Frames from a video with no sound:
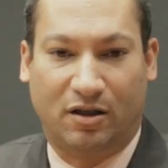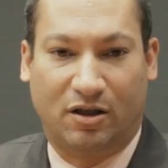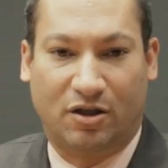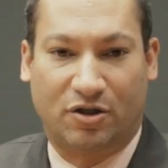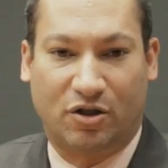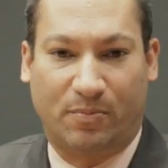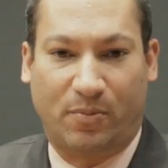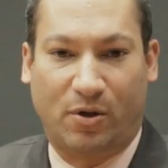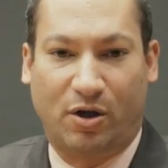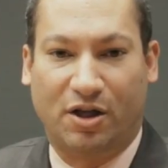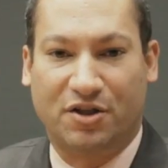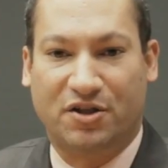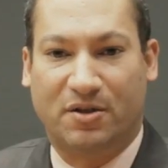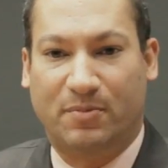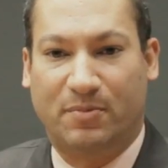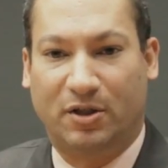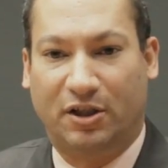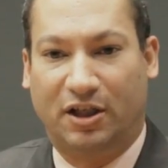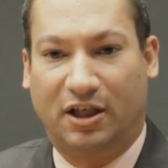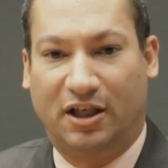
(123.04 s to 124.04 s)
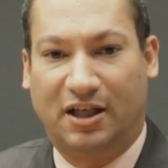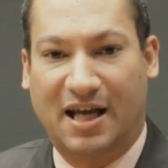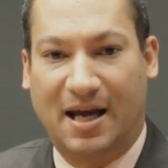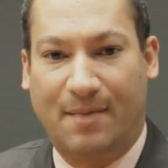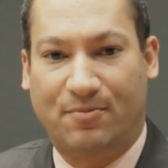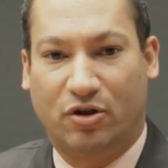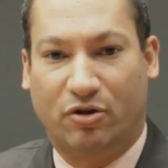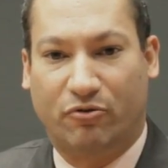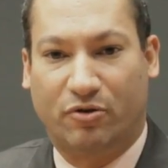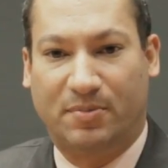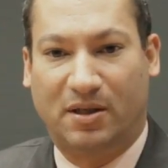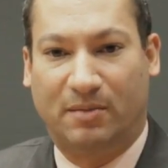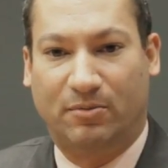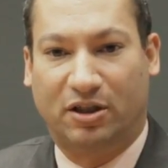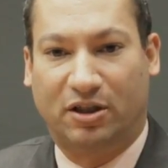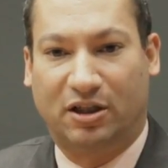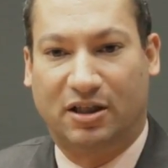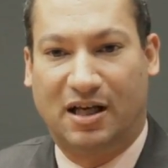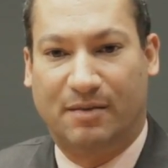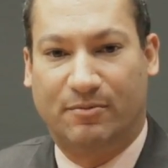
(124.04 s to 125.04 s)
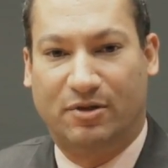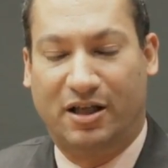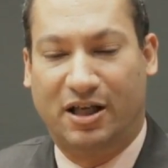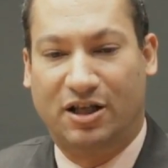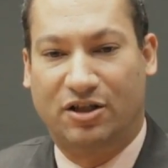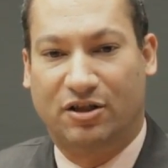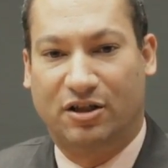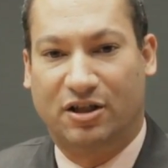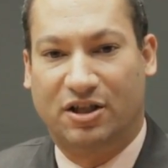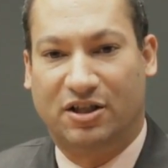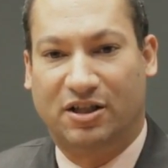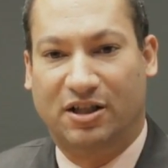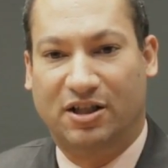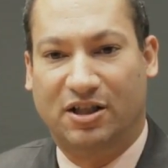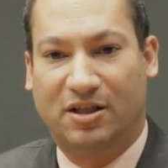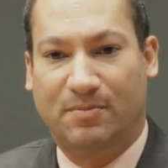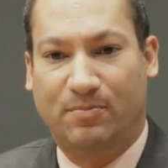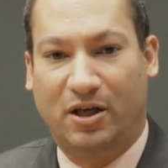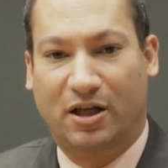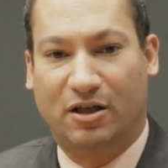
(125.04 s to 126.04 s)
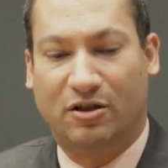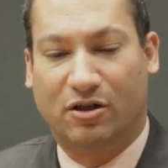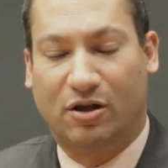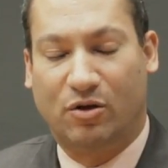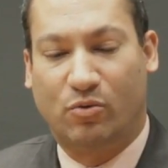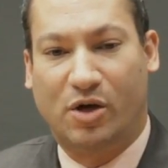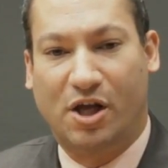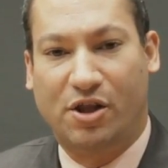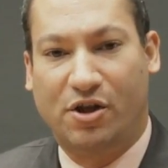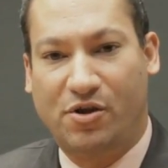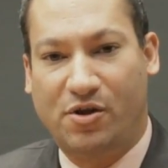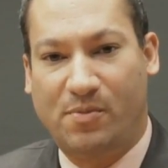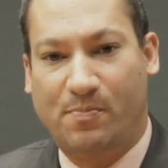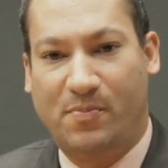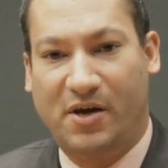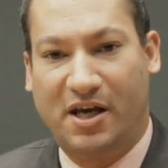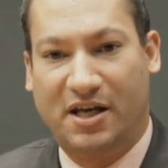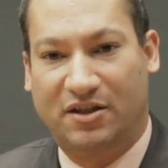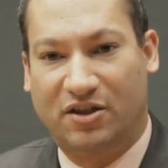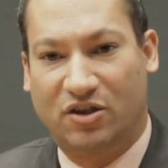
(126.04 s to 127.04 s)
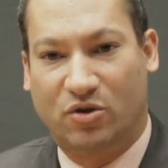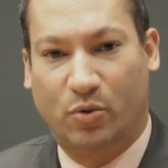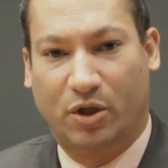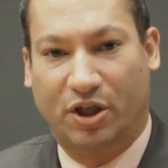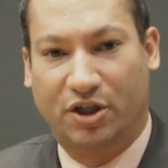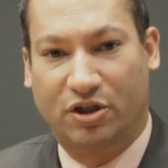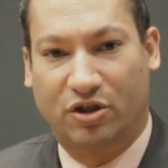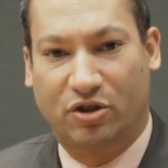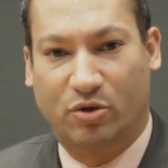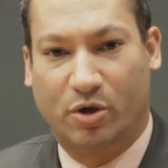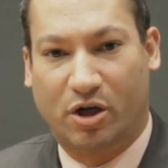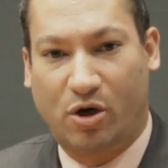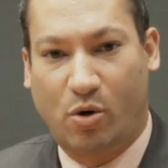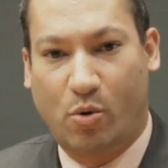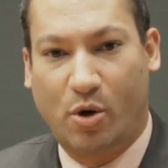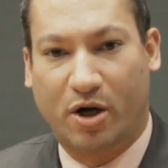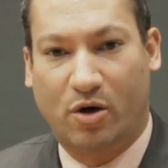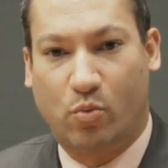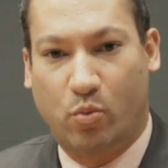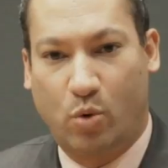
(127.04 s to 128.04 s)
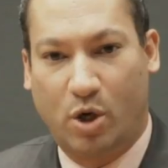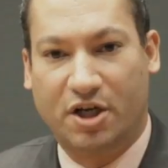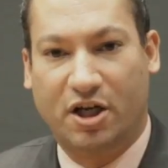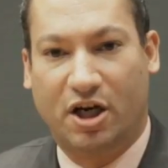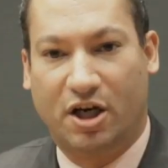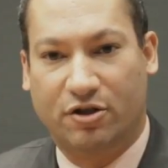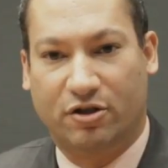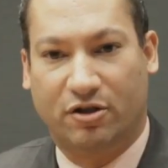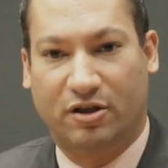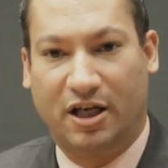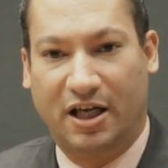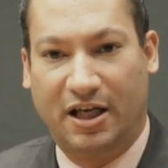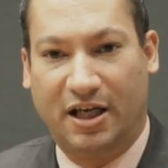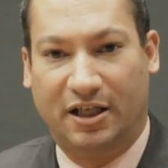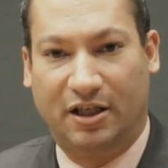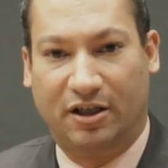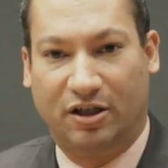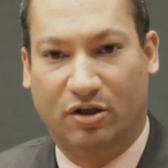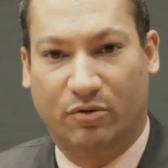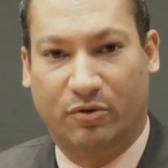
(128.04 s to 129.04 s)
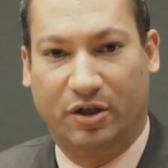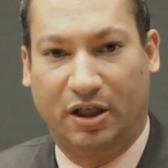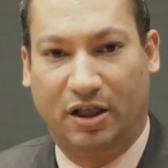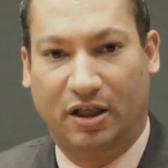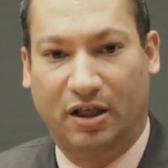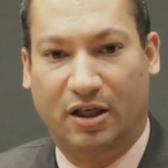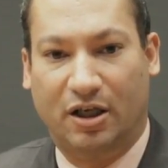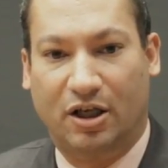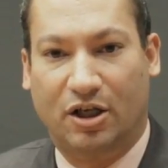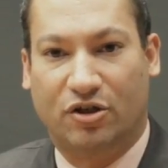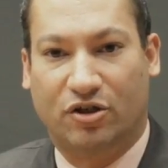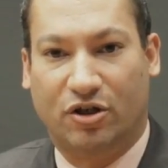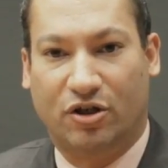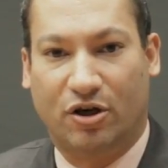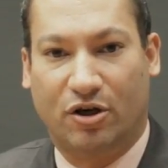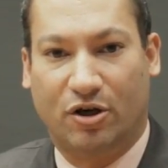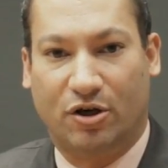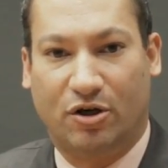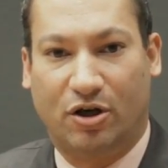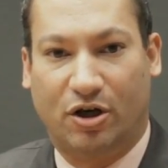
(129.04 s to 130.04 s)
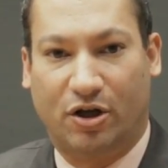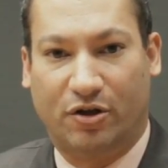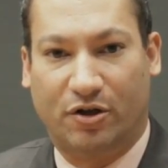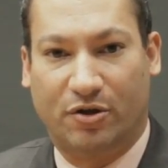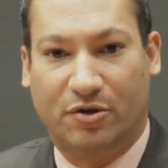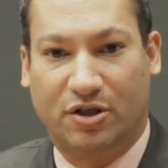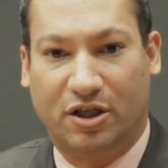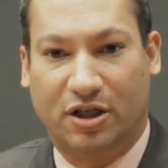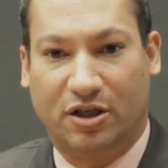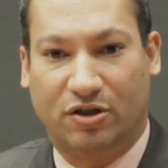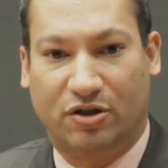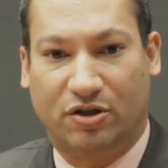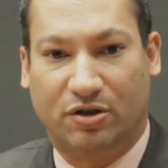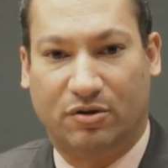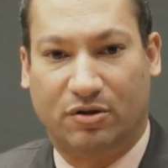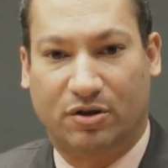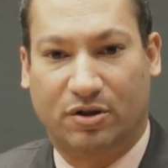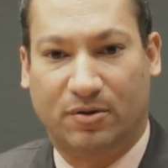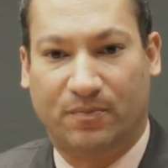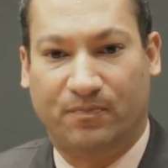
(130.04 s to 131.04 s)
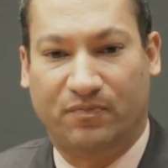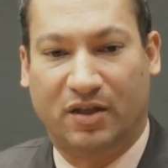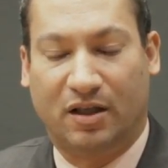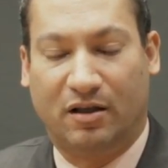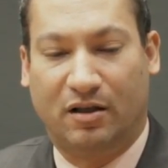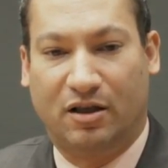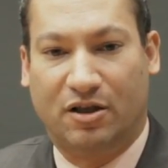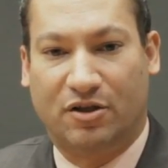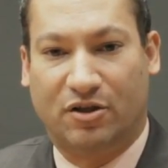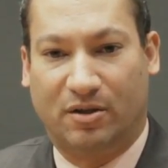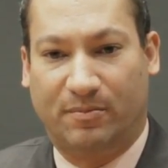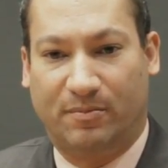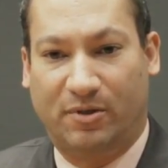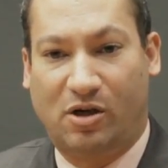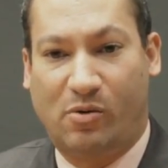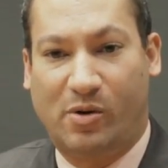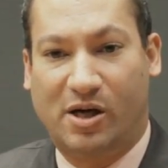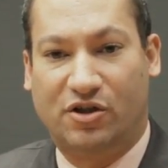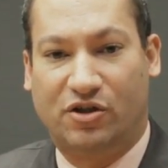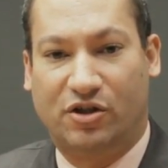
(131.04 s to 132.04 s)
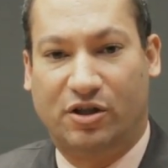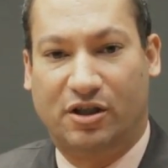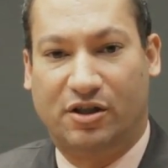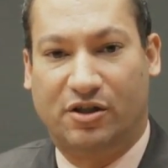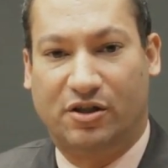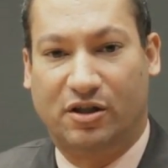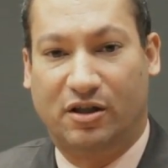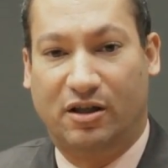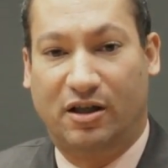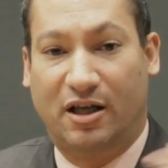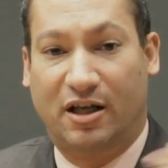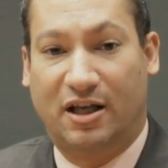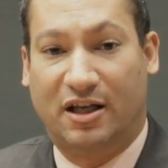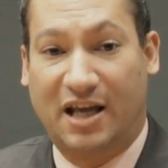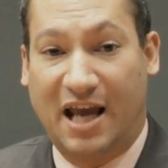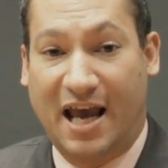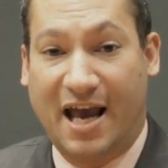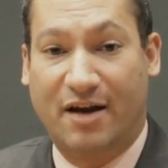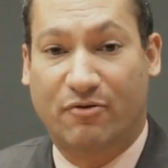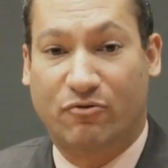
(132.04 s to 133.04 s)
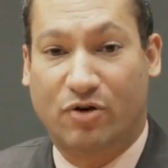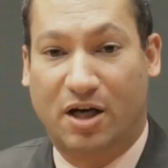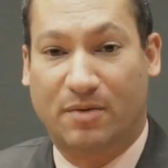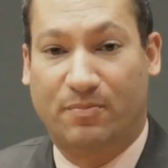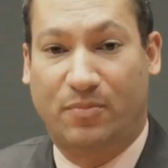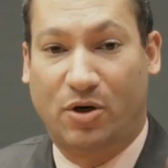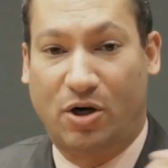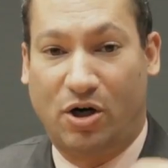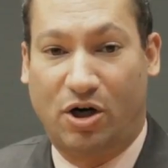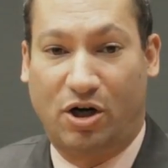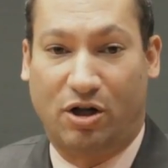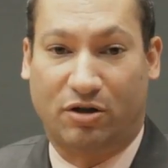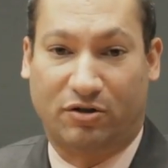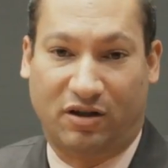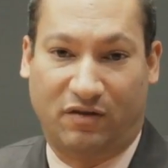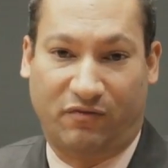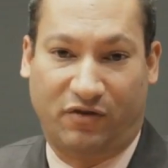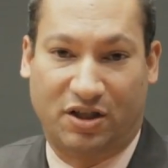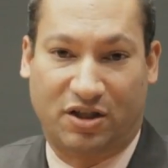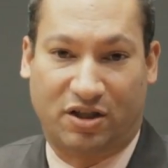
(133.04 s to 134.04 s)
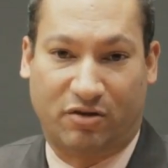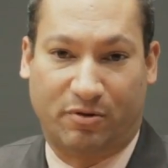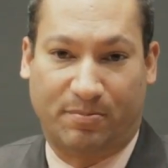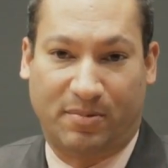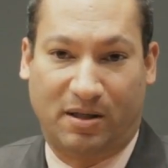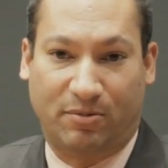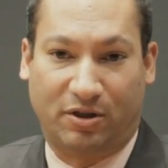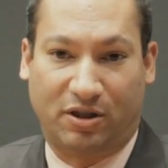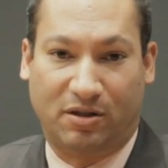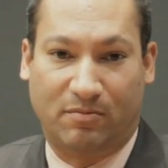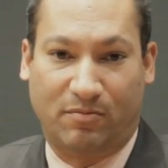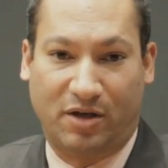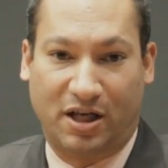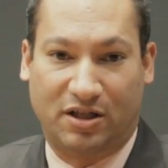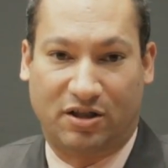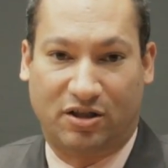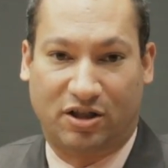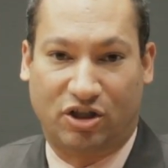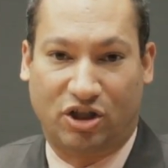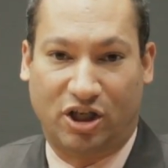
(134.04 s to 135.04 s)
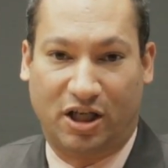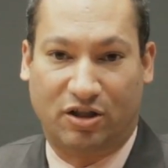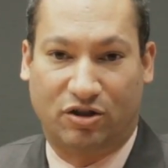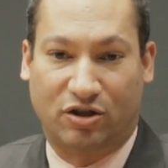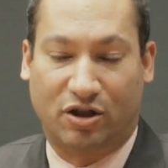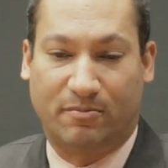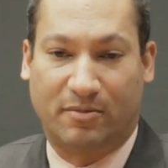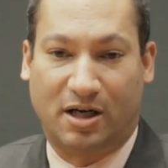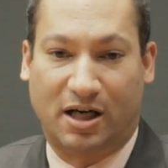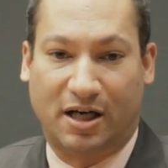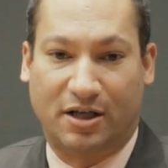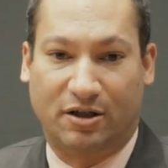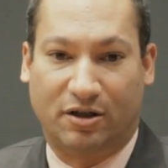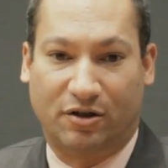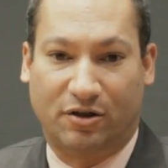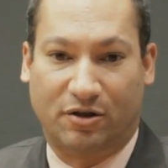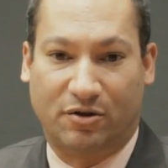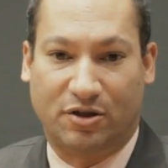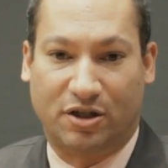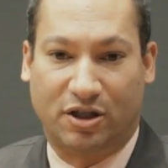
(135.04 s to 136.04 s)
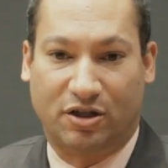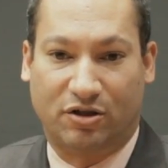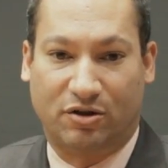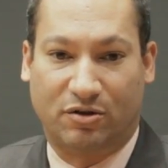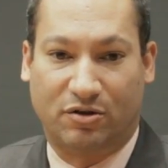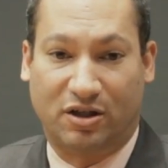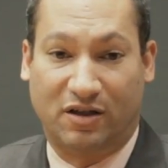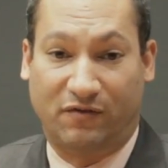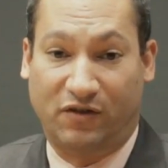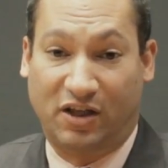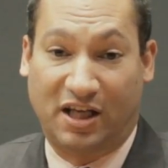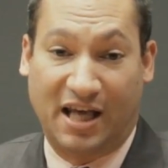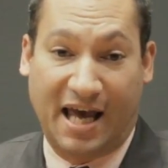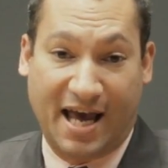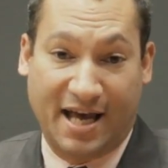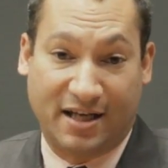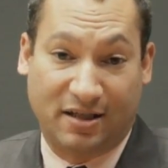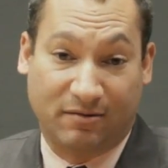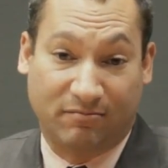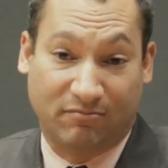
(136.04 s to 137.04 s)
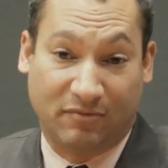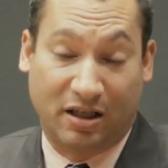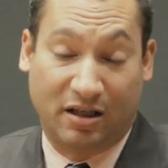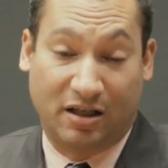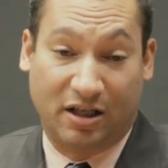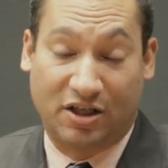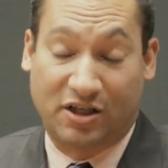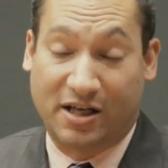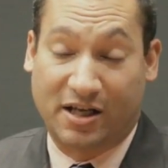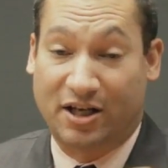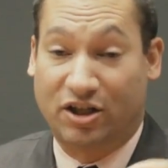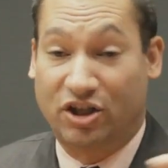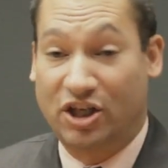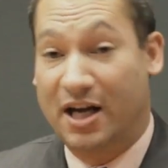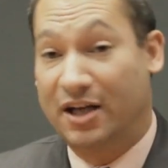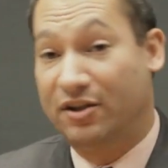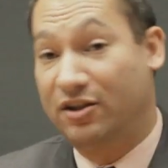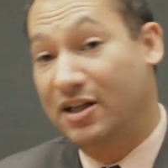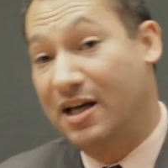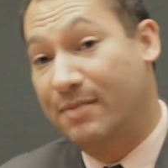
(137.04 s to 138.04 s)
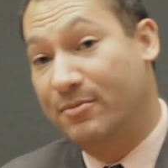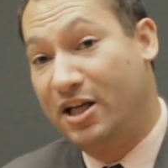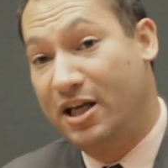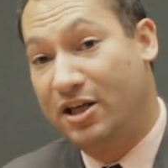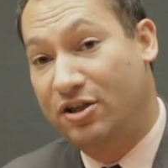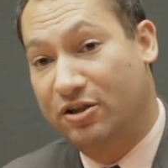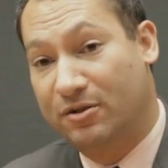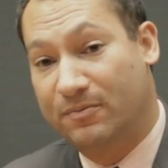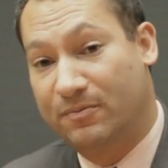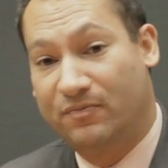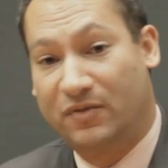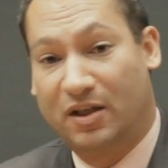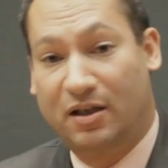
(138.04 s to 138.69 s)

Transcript: So Paul's ability to capture the Republican nomination is going to depend on whether the base is willing to do a quick 180-degree turn on those issues. So the big question is, can Ron Paul convince the Republican base to change their mind on those issues? If he can, he's got a shot at the nomination.